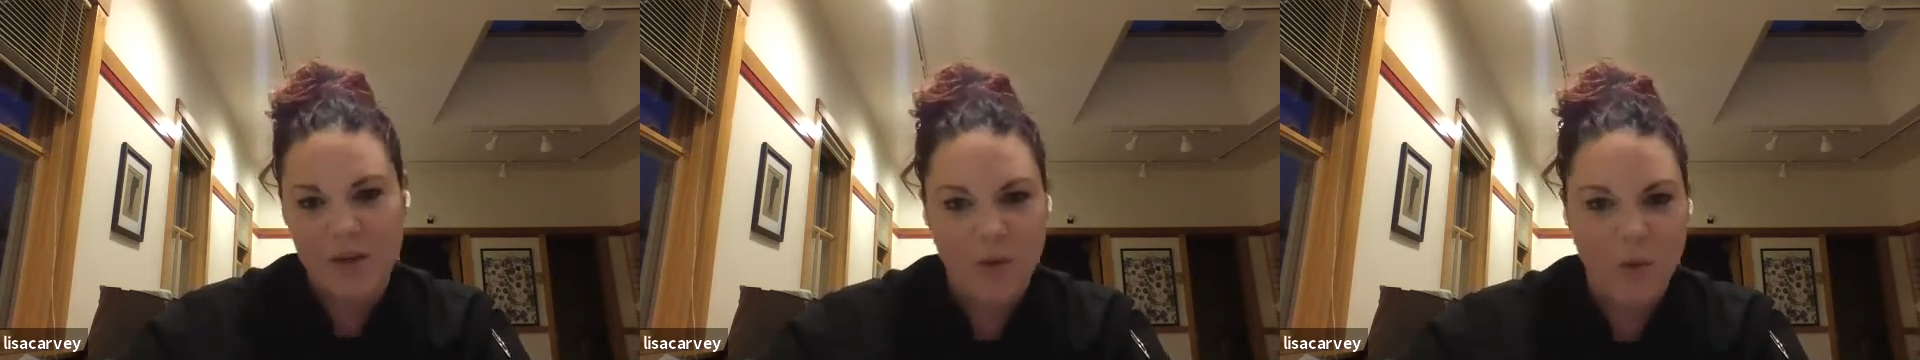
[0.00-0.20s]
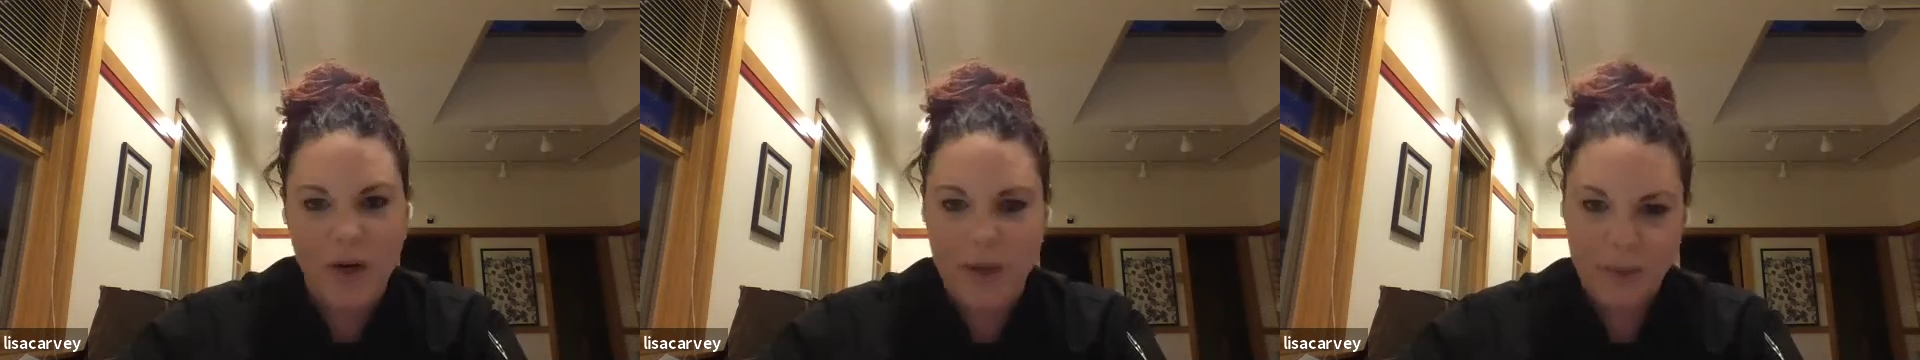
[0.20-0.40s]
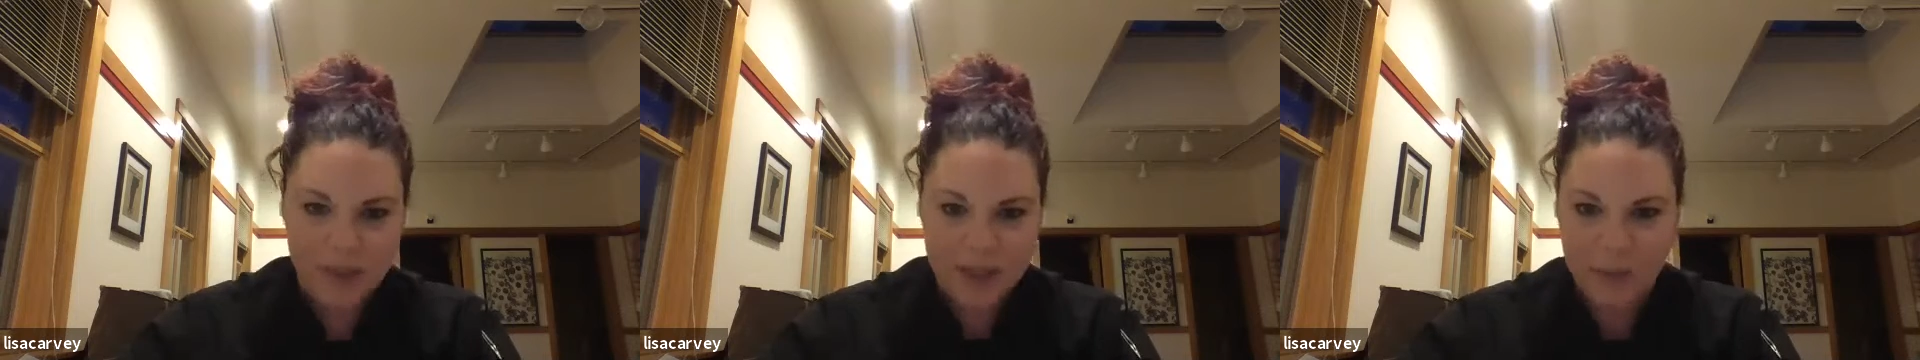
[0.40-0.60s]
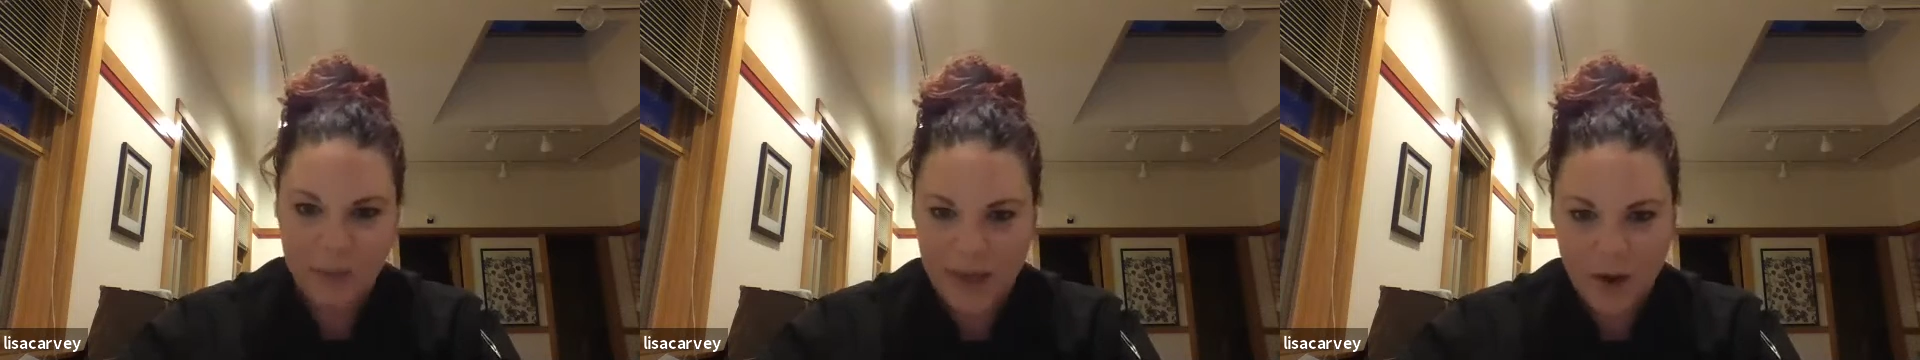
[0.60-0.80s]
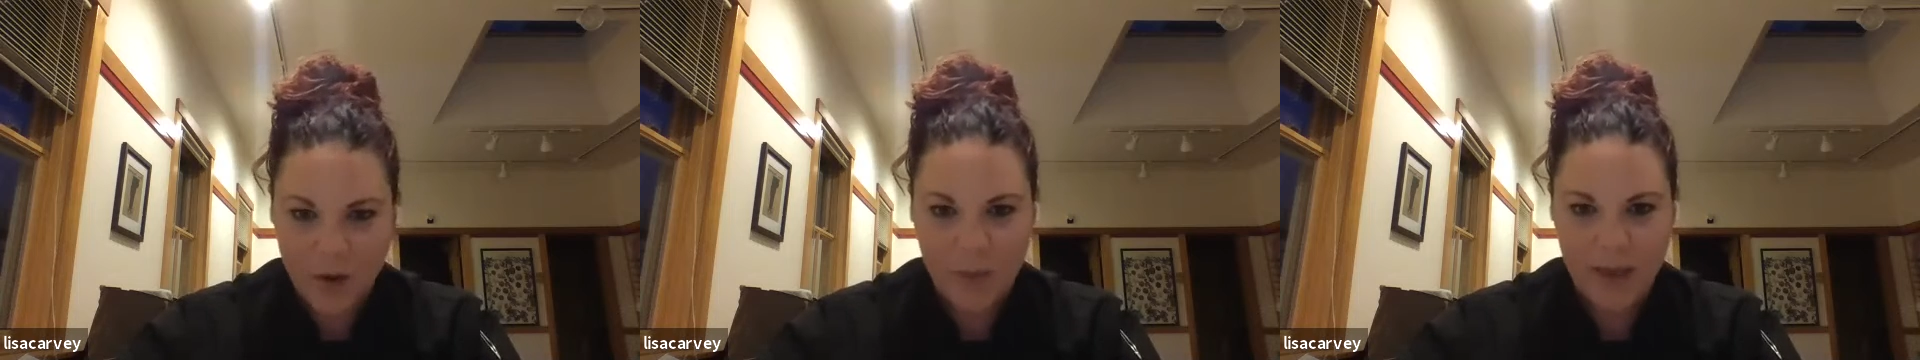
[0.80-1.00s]
that we're able to
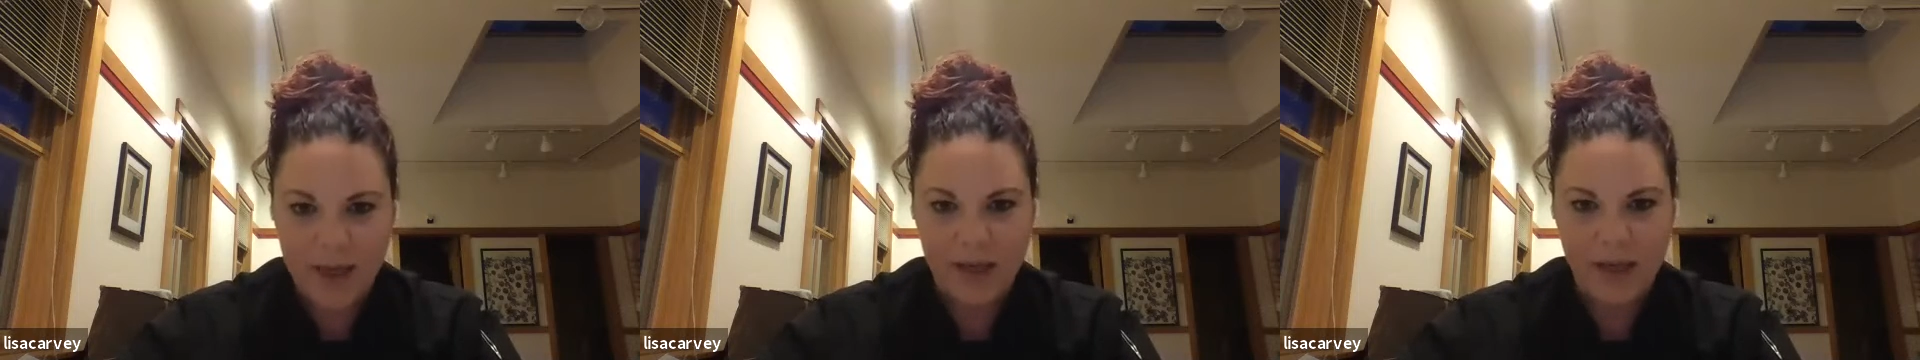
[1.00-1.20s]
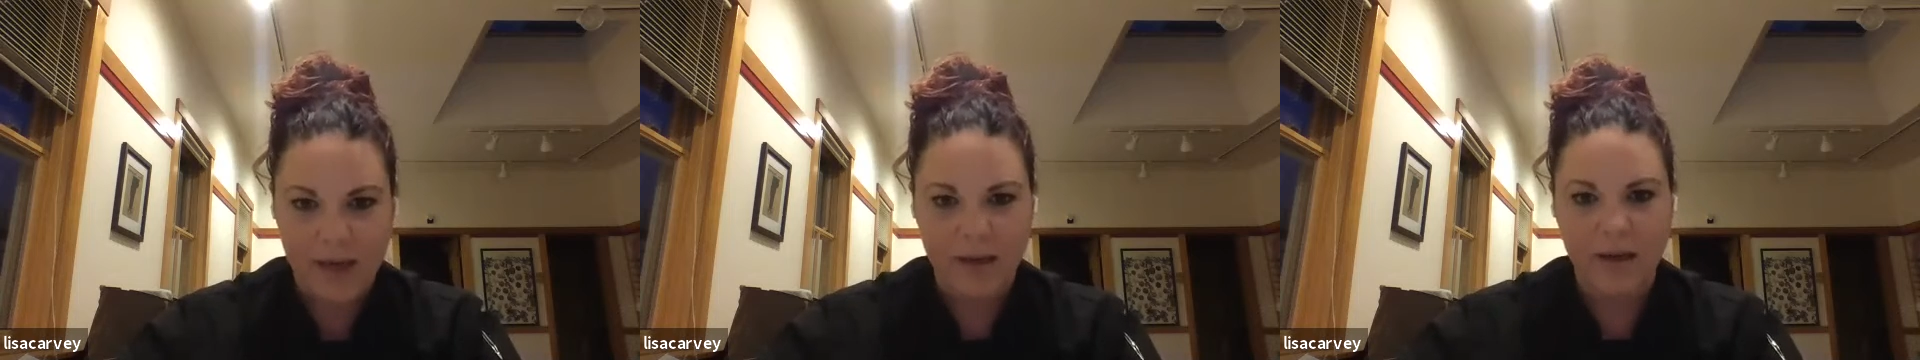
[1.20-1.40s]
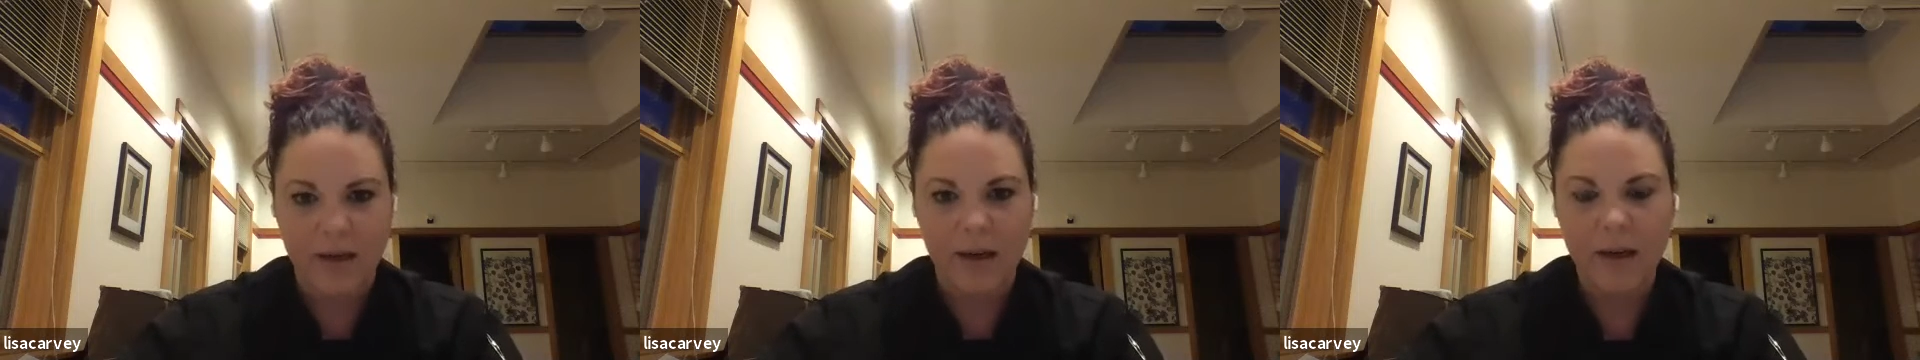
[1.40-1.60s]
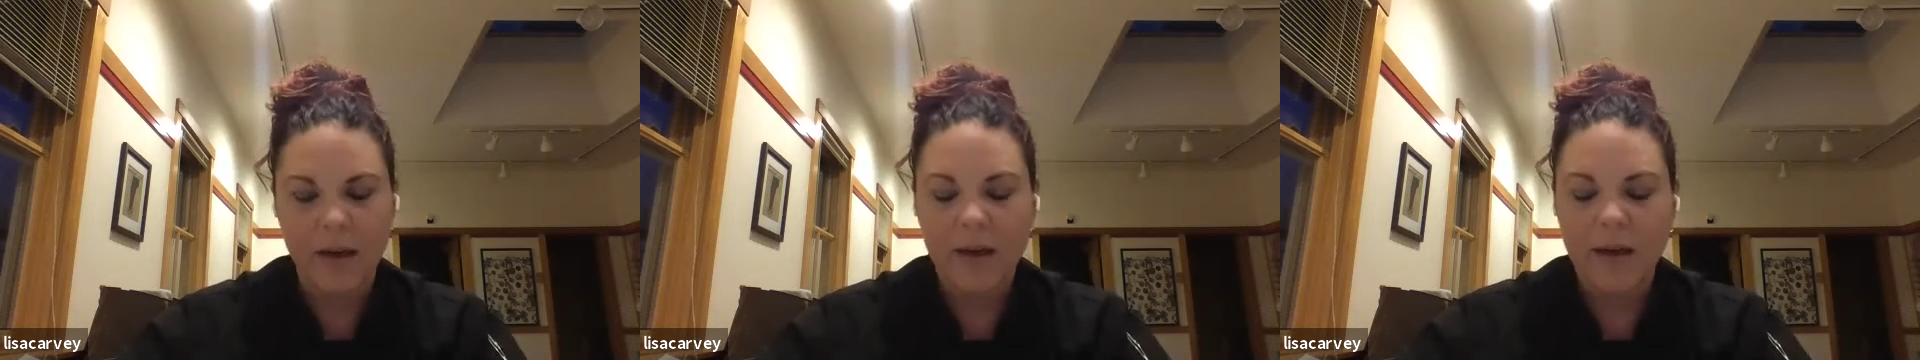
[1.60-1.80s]
be open.